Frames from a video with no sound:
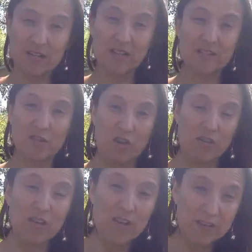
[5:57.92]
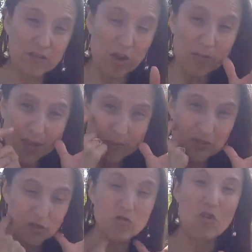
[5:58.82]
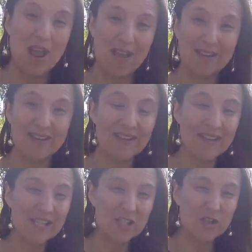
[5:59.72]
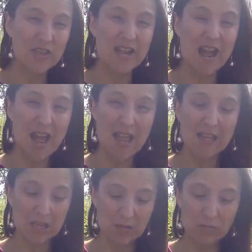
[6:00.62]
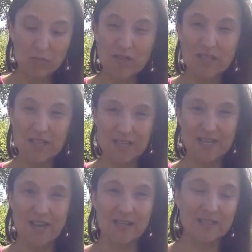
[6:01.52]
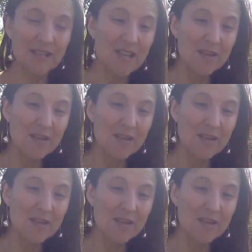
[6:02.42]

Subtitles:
index card. So I'm keeping track so that I can really connect.